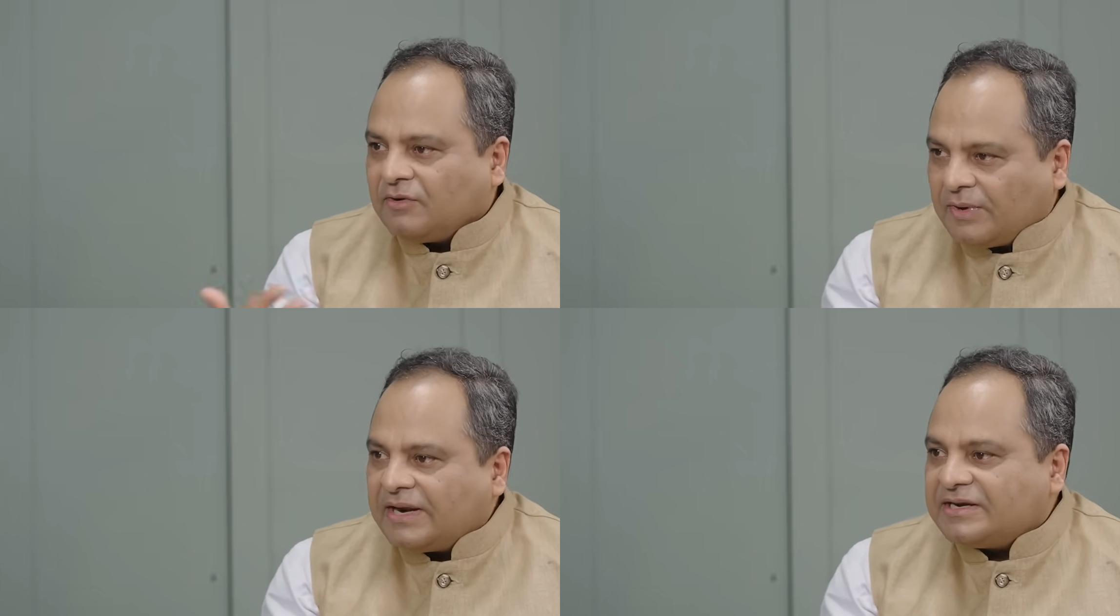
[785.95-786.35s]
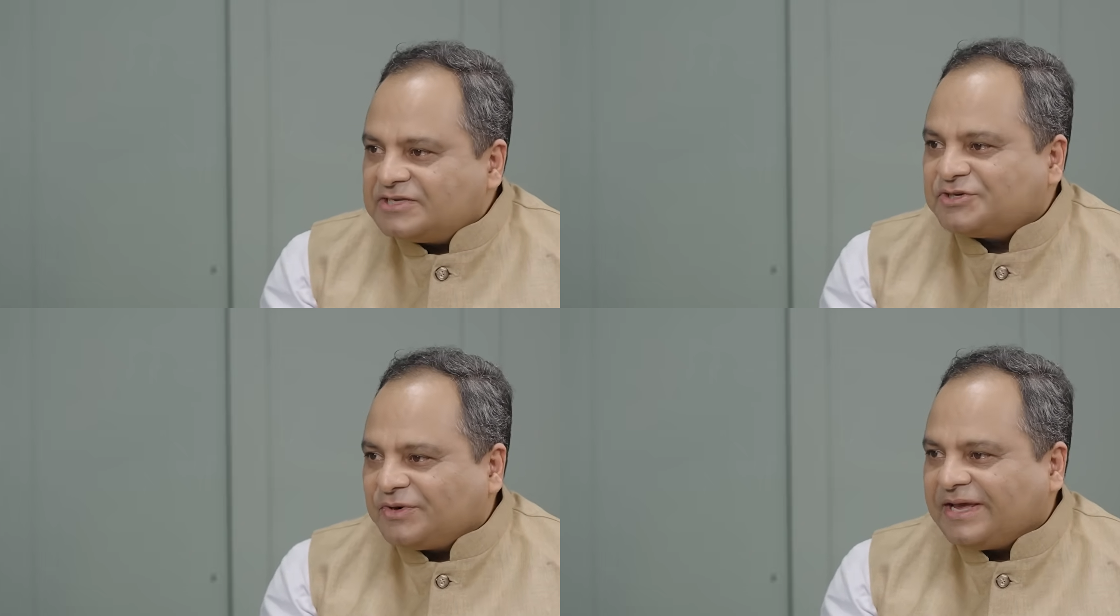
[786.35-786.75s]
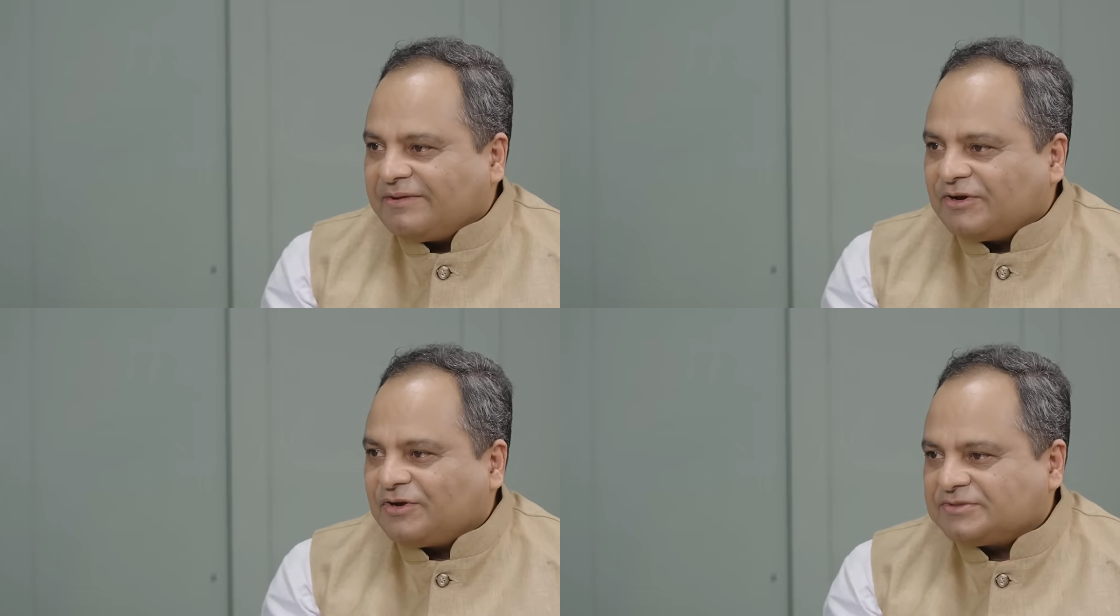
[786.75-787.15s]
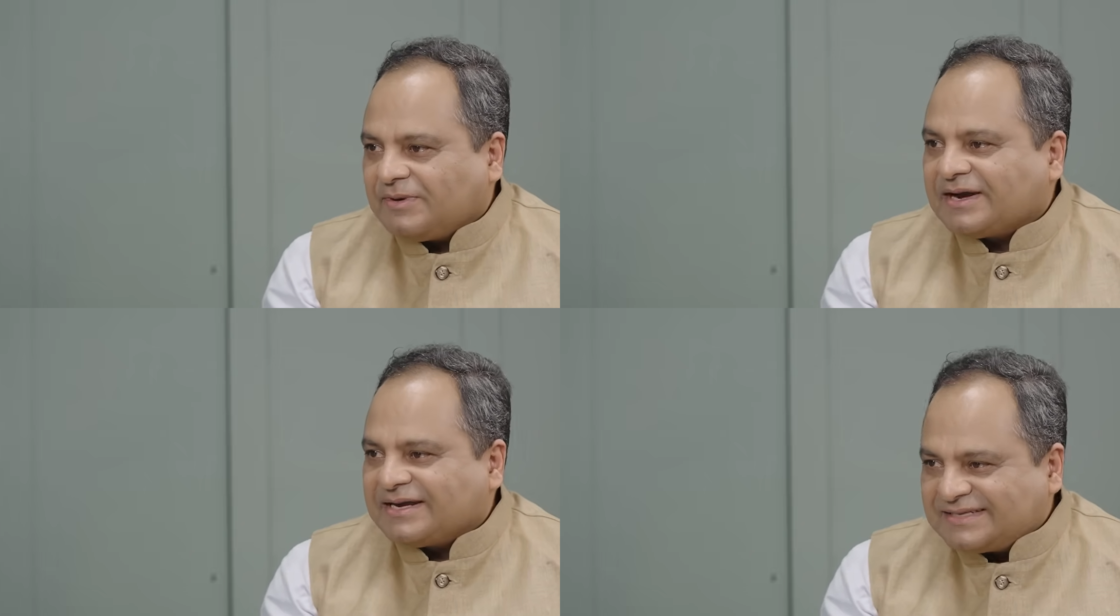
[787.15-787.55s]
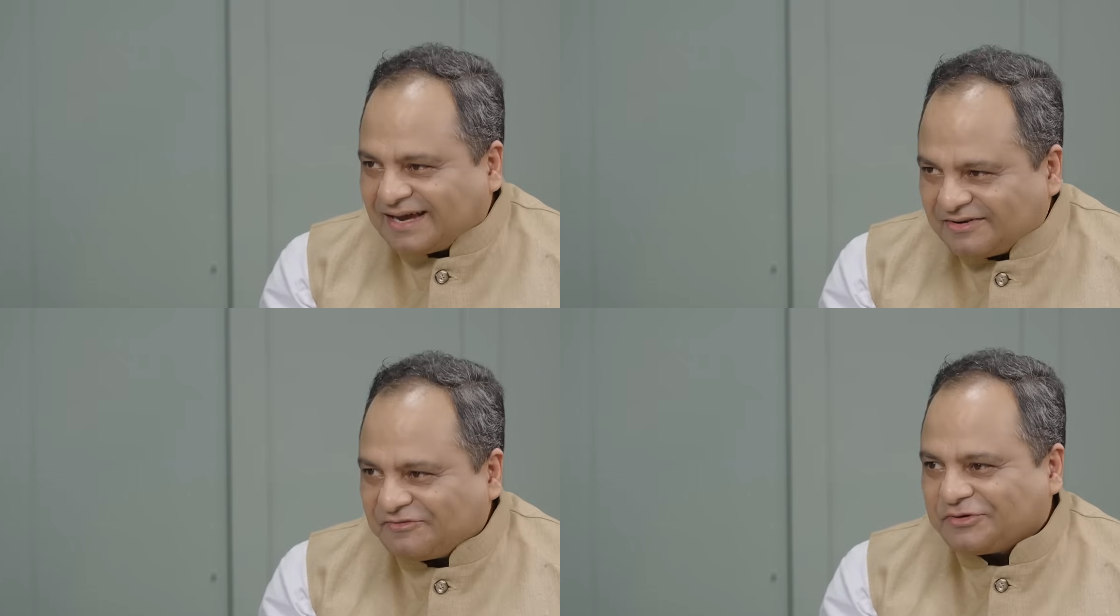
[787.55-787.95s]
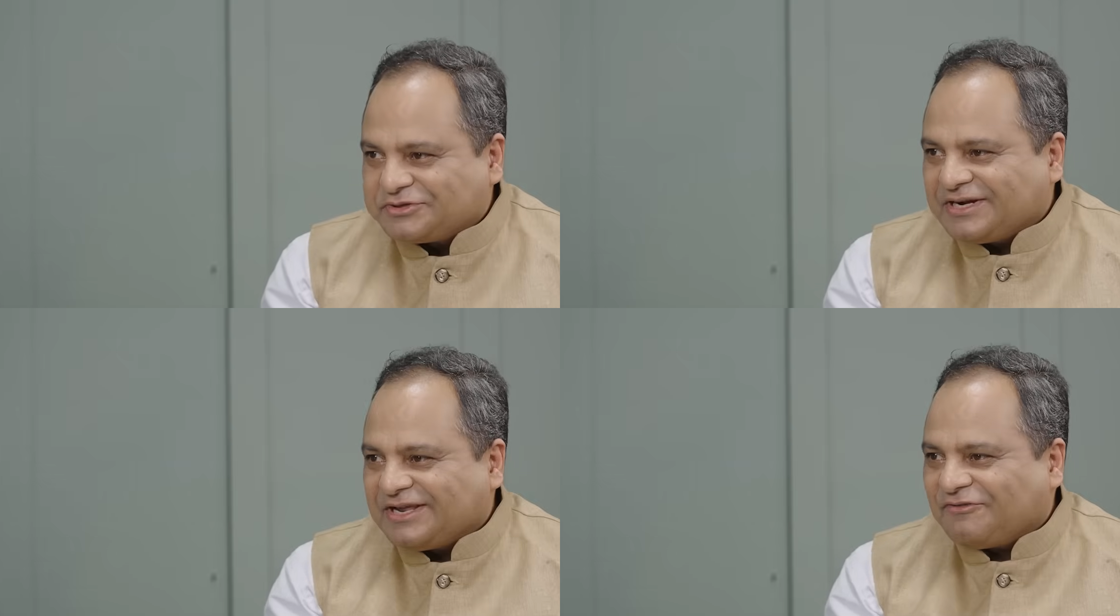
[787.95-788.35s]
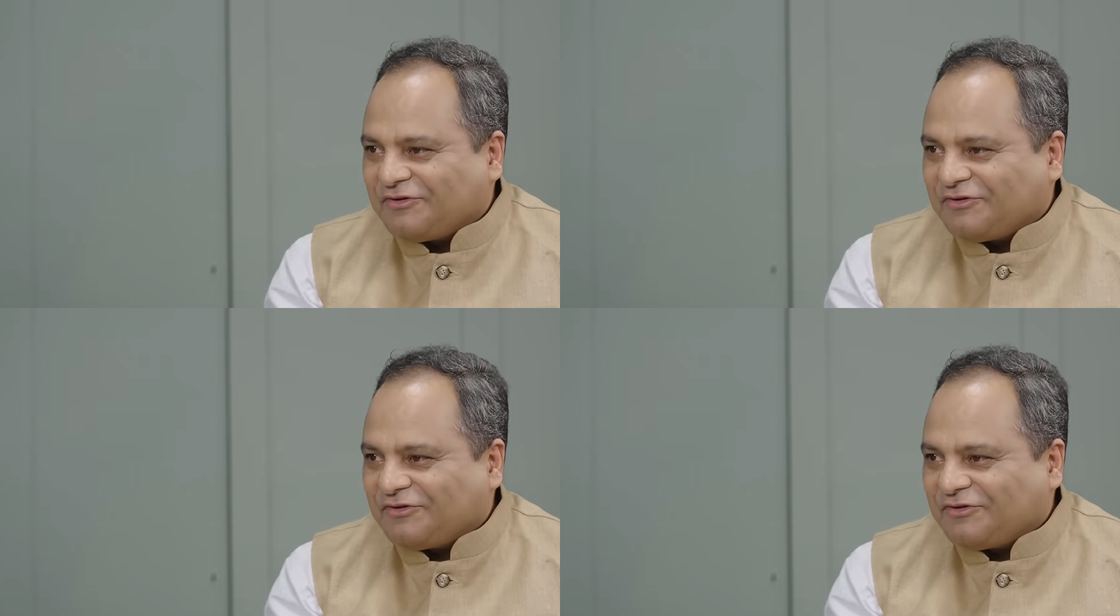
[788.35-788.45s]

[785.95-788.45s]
where it is today because markets are unfortunately or